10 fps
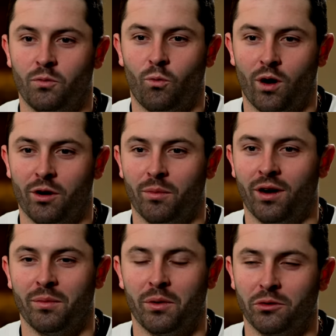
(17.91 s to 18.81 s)
wear my
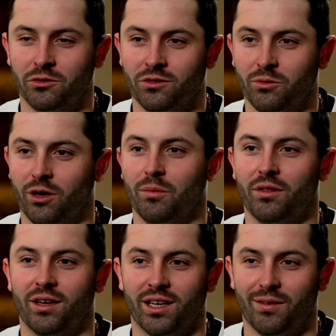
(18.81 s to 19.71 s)
emotions, what I'm
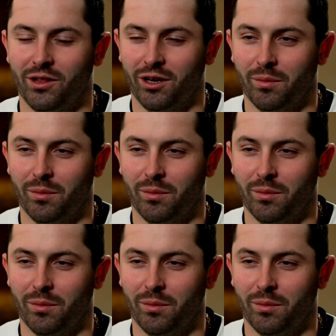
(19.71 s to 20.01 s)
thinking, everything on